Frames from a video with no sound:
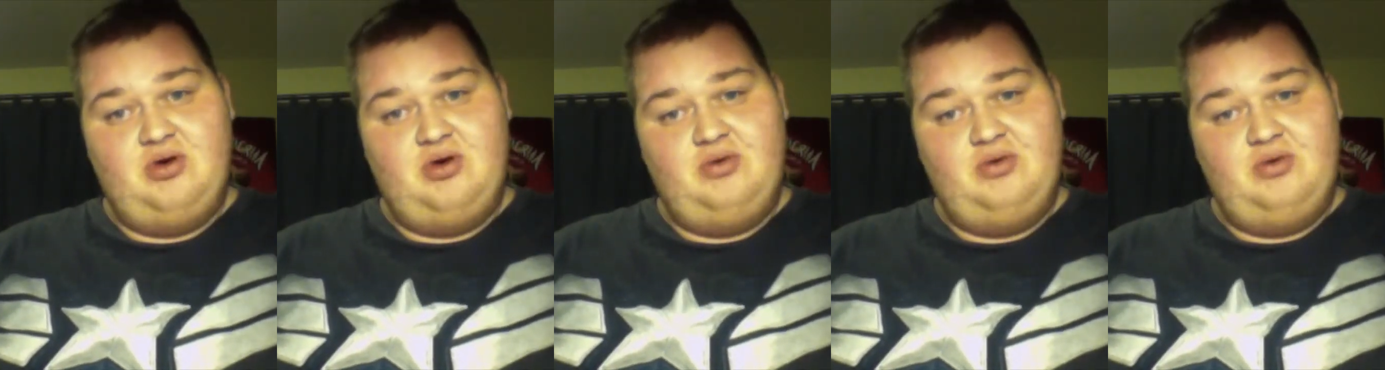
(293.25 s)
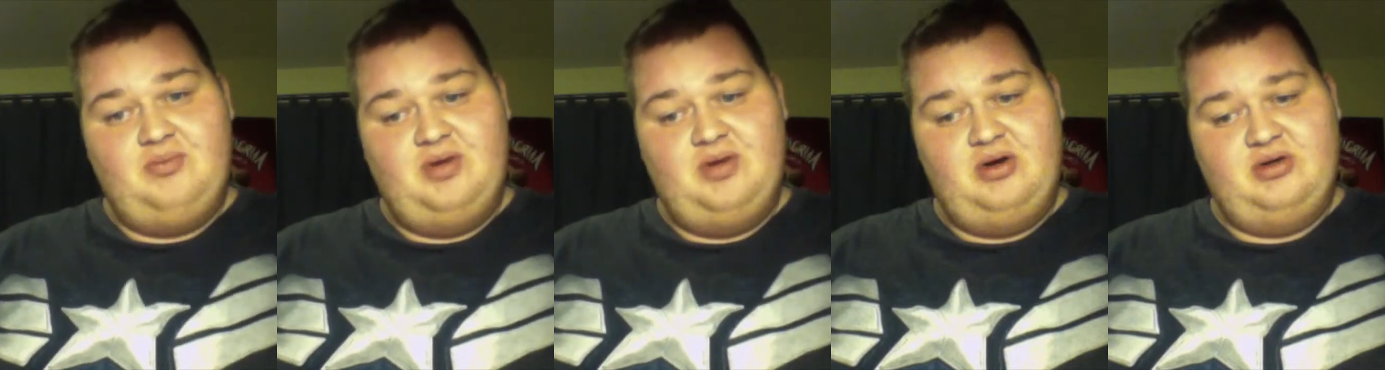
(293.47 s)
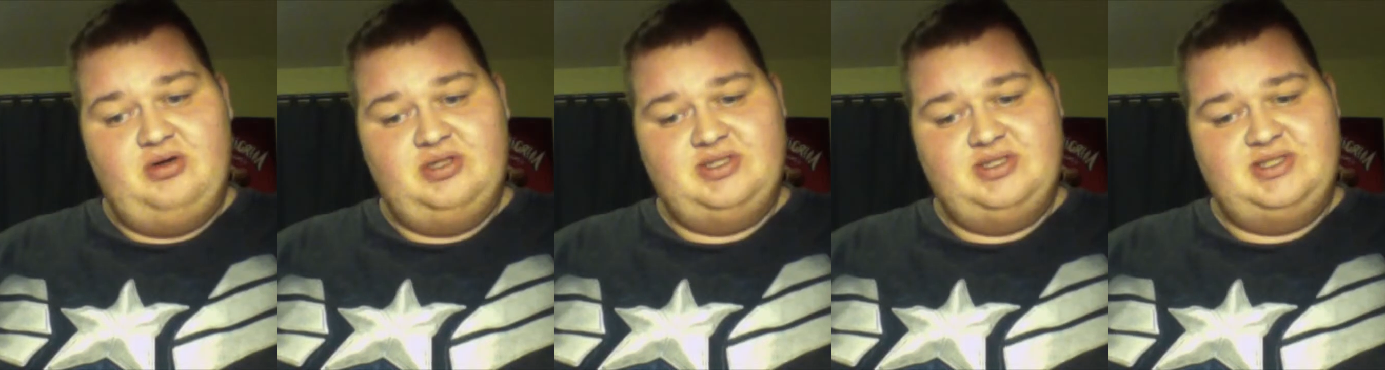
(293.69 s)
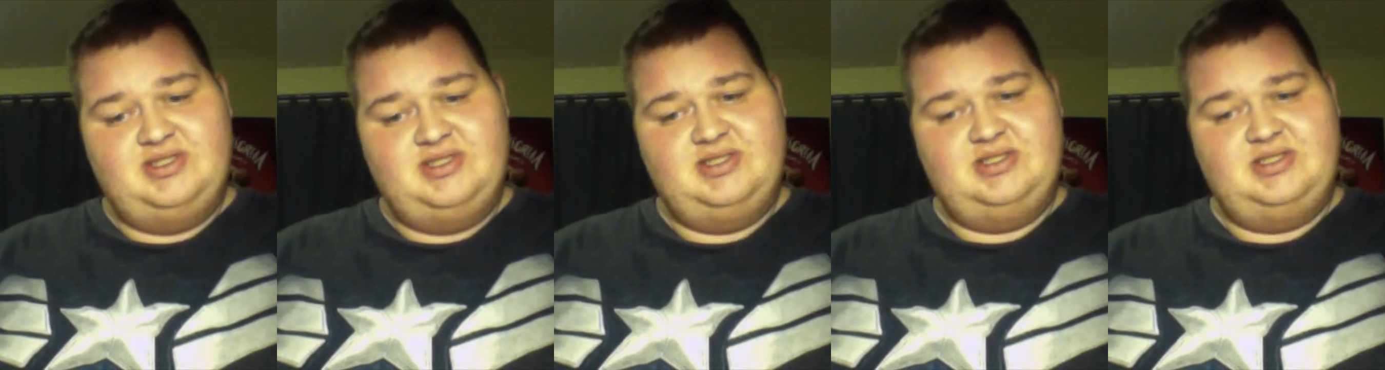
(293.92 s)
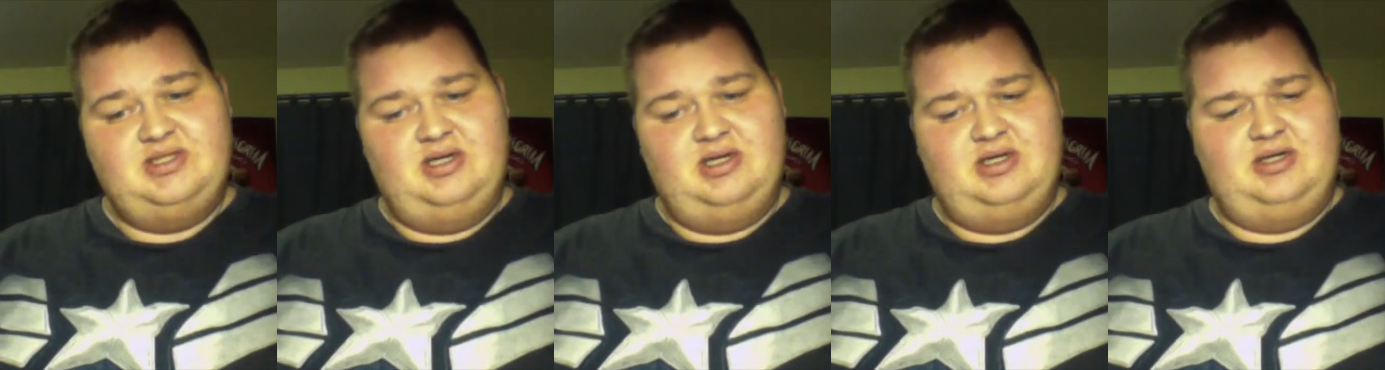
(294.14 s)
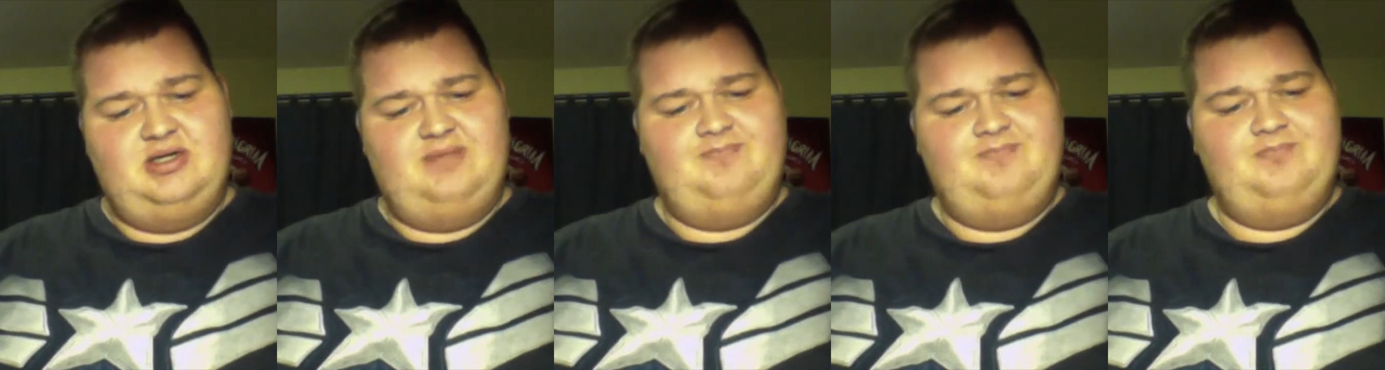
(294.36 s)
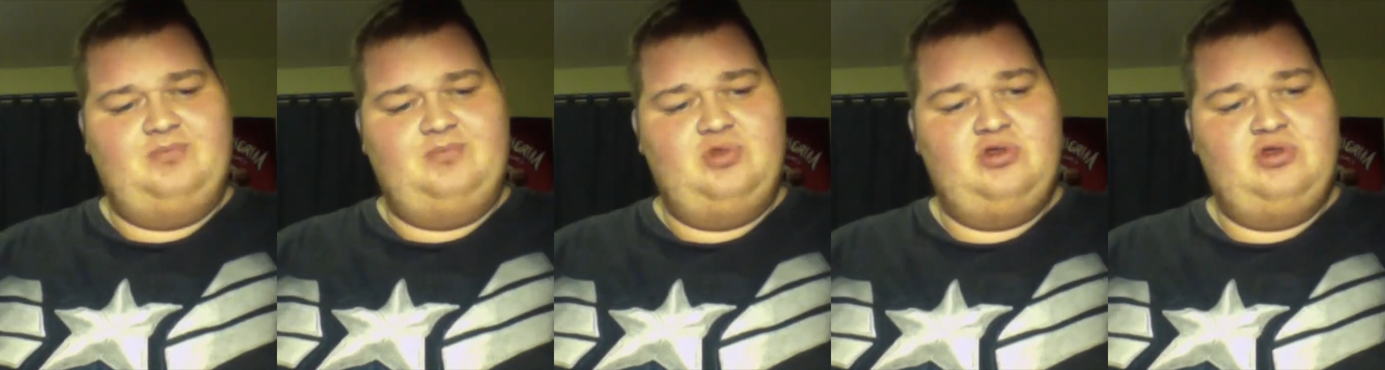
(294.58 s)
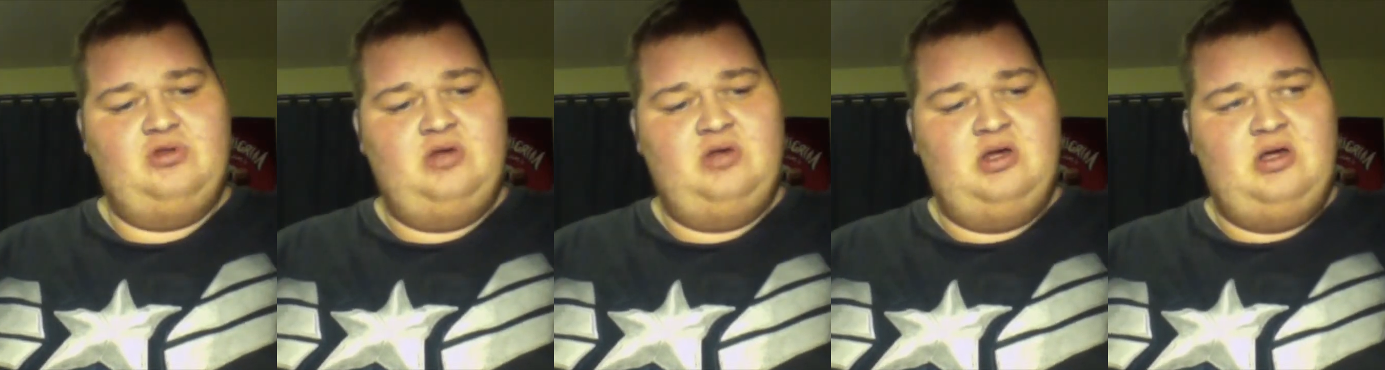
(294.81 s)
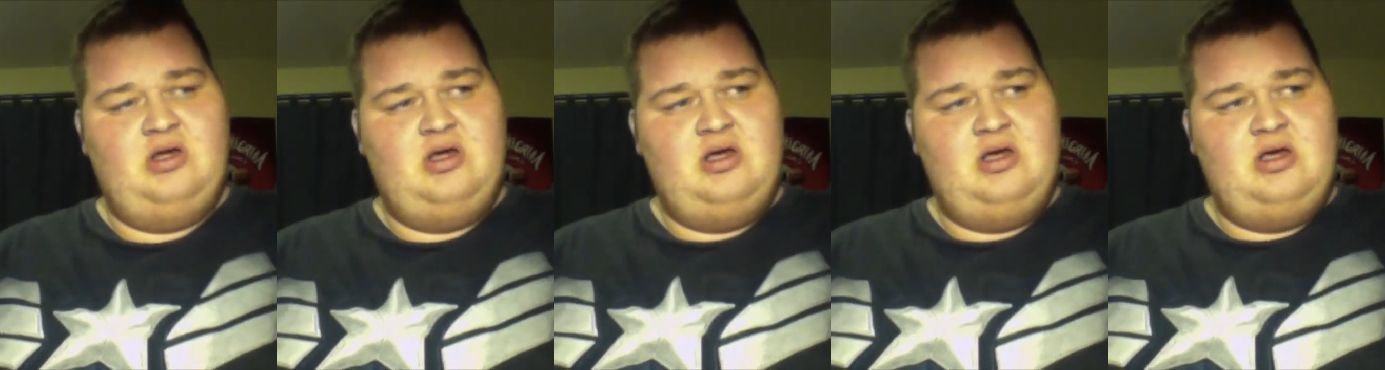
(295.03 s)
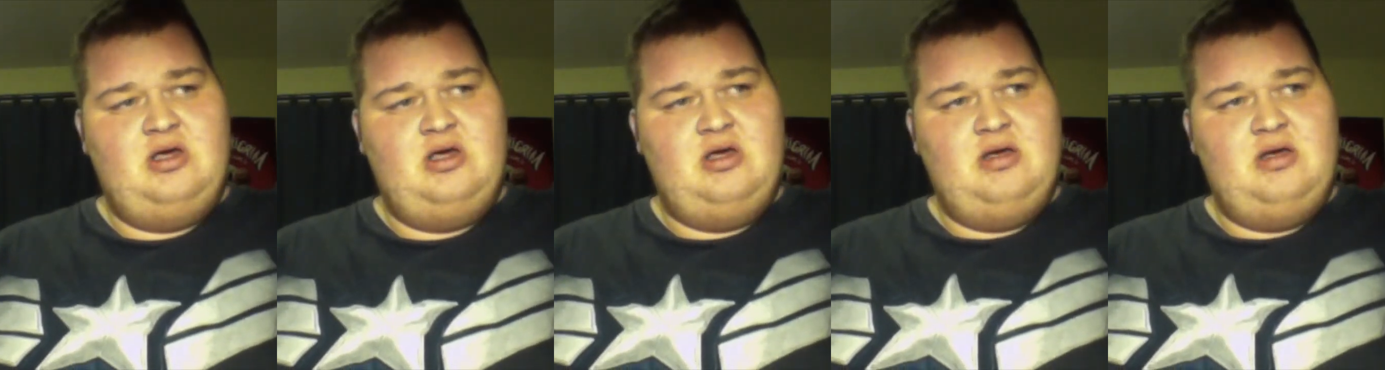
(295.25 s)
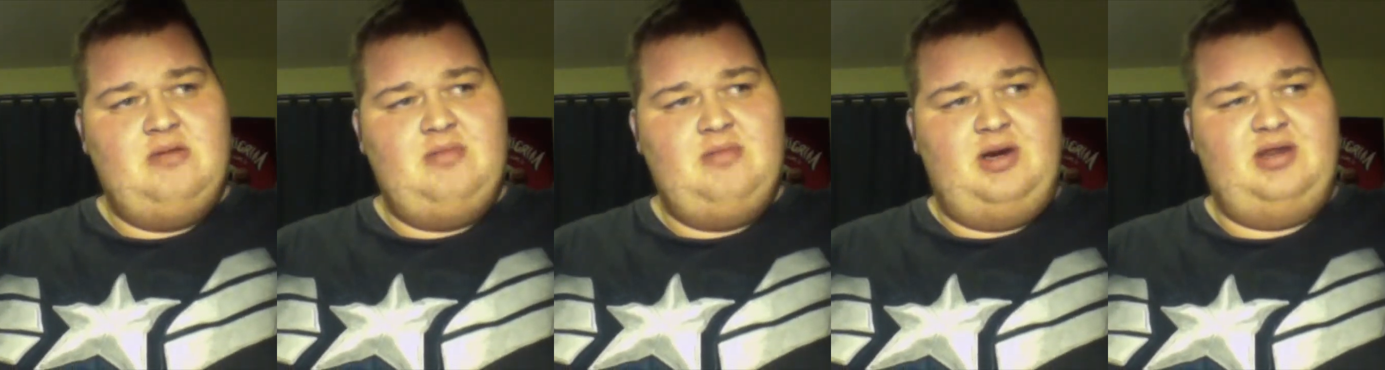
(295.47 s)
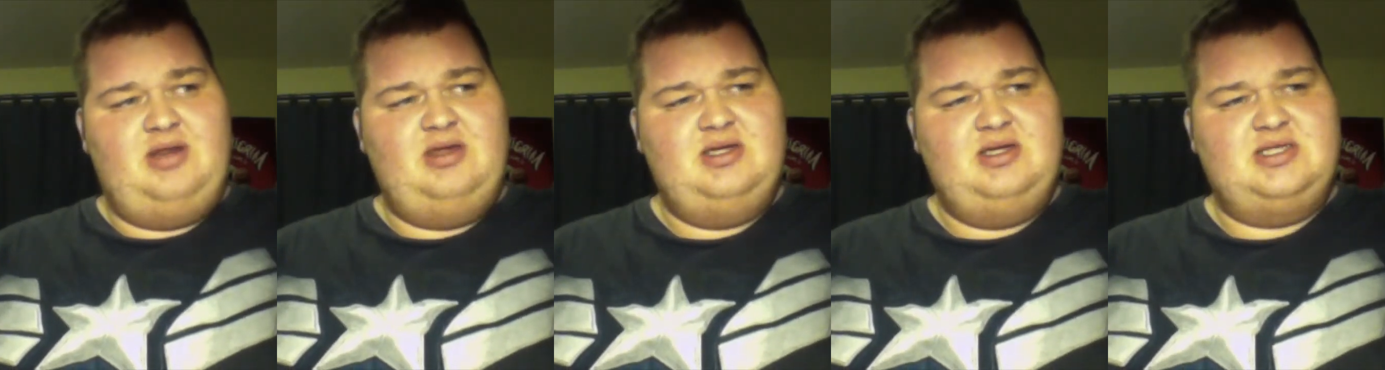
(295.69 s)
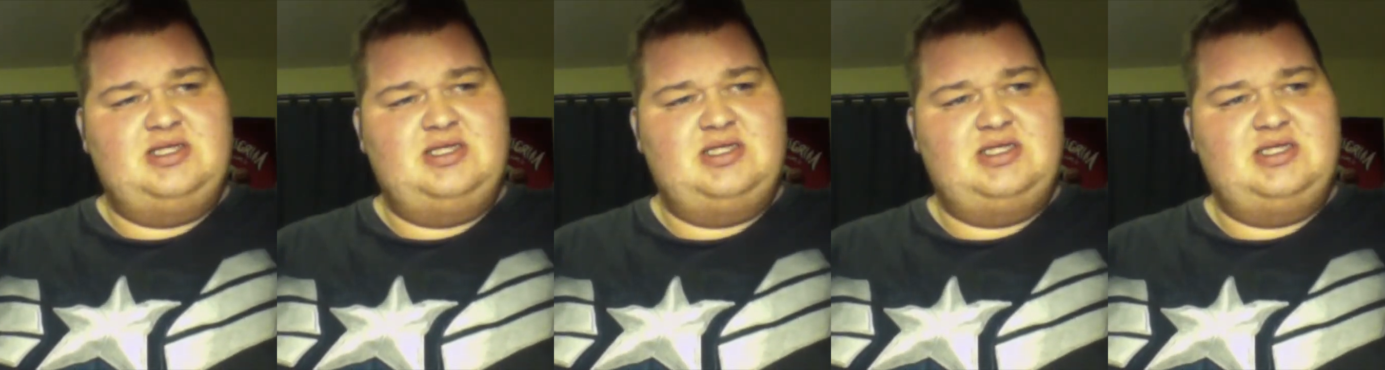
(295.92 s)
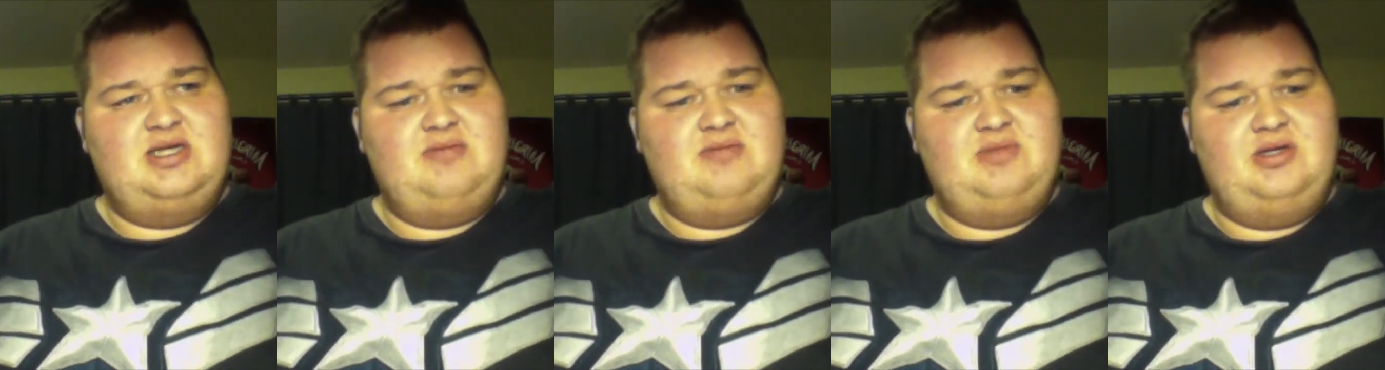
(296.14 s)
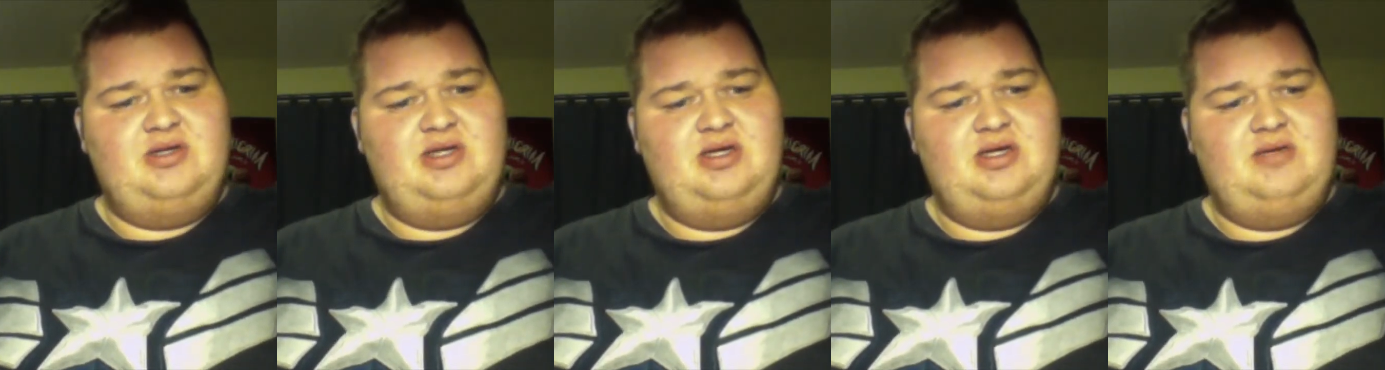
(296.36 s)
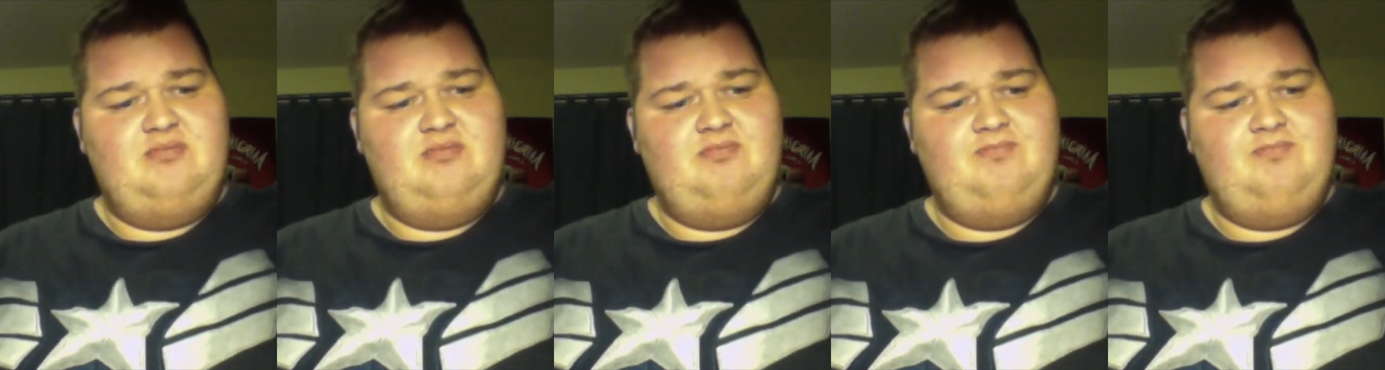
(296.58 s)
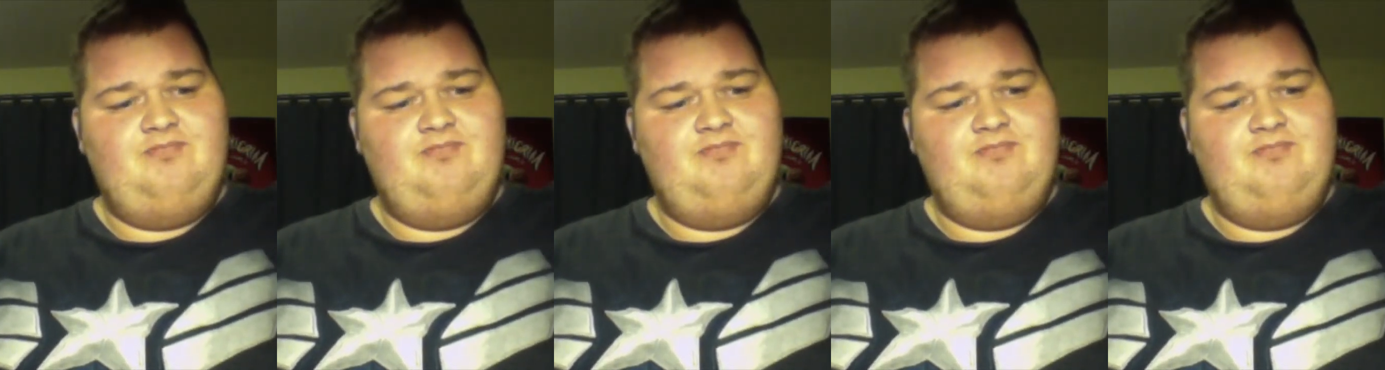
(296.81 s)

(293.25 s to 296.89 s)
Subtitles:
appearances. But I think some of them,